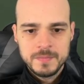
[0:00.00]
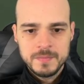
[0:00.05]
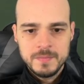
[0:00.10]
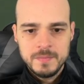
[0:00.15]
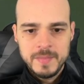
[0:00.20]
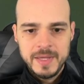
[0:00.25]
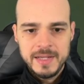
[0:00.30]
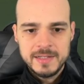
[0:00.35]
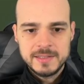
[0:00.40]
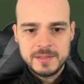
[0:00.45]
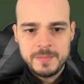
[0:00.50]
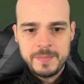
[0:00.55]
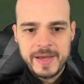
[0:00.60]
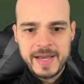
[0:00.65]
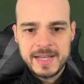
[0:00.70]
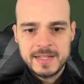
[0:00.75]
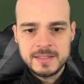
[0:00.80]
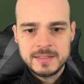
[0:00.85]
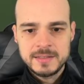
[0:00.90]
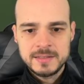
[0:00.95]
Makes the
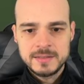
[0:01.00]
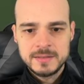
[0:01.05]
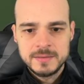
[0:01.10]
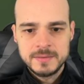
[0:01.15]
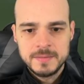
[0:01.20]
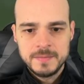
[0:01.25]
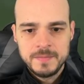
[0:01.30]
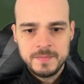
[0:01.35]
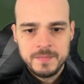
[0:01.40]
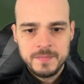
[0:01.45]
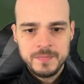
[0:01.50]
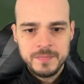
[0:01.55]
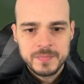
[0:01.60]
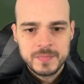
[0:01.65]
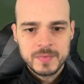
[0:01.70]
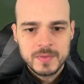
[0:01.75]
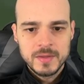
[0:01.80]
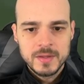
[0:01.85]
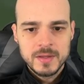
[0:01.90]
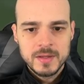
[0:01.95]
pass.
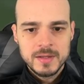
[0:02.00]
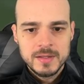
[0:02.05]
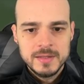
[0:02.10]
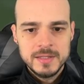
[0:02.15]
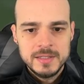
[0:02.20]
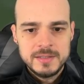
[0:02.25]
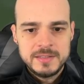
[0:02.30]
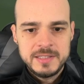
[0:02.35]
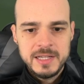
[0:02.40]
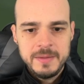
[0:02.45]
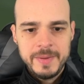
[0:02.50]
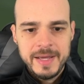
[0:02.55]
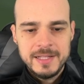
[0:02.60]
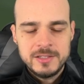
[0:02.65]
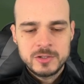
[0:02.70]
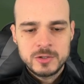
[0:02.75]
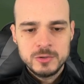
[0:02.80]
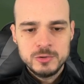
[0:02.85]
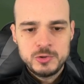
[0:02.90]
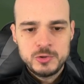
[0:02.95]
The
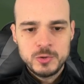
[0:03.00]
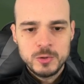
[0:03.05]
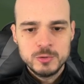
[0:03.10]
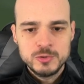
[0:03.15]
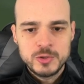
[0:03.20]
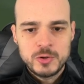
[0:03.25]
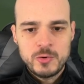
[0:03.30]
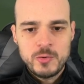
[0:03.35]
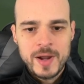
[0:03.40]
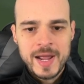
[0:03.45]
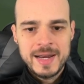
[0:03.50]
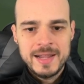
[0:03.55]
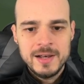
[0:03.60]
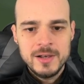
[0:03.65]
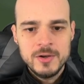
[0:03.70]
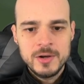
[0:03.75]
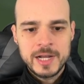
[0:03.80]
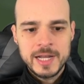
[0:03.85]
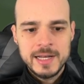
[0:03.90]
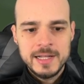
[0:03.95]
teammate controls already
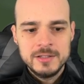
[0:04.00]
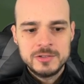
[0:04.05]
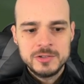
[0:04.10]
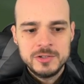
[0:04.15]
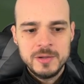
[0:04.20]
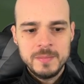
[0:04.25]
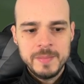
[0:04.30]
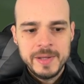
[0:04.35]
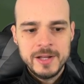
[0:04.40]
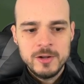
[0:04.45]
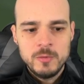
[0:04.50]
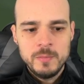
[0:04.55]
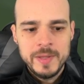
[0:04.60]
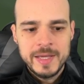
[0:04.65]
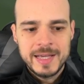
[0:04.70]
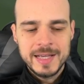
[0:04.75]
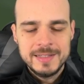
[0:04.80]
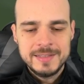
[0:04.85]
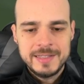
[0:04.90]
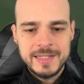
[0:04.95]
looking into the middle
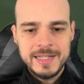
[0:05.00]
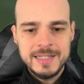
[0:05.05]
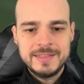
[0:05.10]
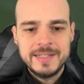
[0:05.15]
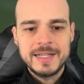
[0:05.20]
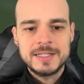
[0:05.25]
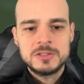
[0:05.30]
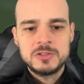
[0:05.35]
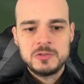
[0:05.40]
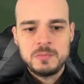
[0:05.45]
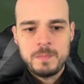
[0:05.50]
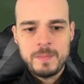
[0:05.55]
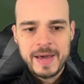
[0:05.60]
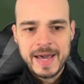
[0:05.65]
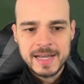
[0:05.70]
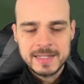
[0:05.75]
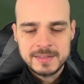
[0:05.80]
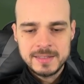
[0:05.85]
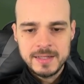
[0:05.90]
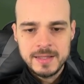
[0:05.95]
because he's
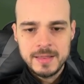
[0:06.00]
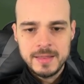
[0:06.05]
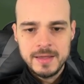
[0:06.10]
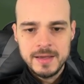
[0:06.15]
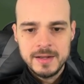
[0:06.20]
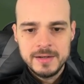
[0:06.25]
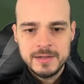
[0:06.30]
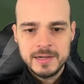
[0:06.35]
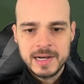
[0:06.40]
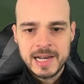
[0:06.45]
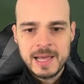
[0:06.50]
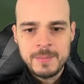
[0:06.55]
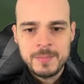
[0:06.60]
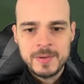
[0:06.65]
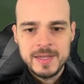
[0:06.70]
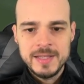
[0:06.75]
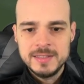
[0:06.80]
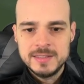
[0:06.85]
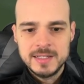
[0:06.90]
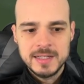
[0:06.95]
expecting the underlap.
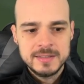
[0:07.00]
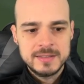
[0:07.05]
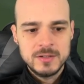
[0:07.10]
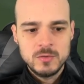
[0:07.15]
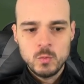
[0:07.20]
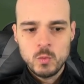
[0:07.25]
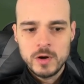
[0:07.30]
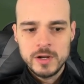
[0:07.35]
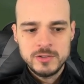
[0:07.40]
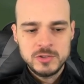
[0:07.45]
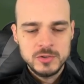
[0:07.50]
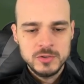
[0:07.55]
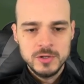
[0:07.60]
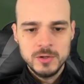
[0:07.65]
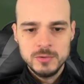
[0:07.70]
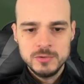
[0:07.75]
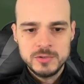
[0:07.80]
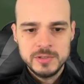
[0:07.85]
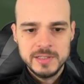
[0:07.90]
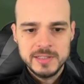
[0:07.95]
He doesn't want to
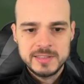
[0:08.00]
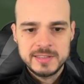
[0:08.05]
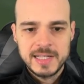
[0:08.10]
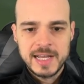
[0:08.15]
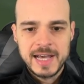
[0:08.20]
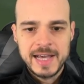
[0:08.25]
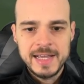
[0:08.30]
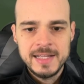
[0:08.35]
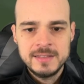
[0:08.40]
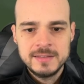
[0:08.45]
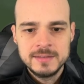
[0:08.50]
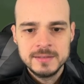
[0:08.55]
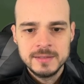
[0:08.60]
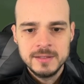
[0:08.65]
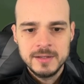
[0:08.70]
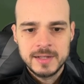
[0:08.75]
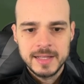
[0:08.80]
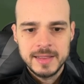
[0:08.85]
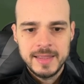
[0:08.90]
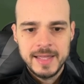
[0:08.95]
go to the sides.
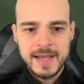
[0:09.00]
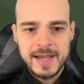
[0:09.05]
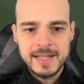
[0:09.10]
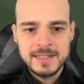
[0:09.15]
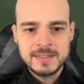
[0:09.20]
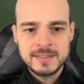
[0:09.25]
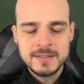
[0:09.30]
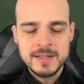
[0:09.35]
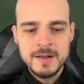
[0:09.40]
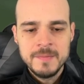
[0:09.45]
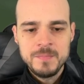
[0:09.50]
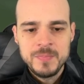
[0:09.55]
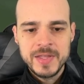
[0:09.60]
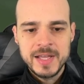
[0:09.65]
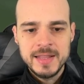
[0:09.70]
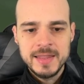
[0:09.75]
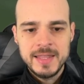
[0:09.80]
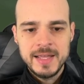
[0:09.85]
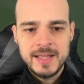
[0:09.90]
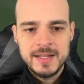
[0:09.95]
Look at that.
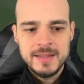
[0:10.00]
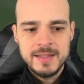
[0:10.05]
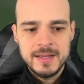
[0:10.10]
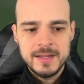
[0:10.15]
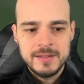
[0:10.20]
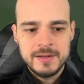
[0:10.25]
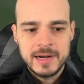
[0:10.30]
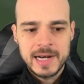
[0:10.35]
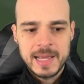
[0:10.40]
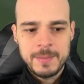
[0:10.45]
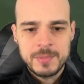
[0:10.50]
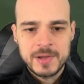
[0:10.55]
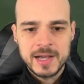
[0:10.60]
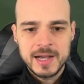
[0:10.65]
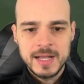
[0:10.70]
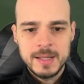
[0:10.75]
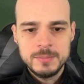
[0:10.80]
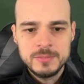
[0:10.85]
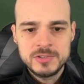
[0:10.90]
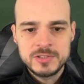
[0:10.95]
And then the underlap
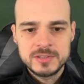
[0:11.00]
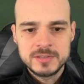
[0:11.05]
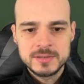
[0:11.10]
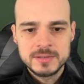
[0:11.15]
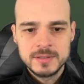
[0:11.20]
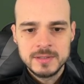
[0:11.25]
comes.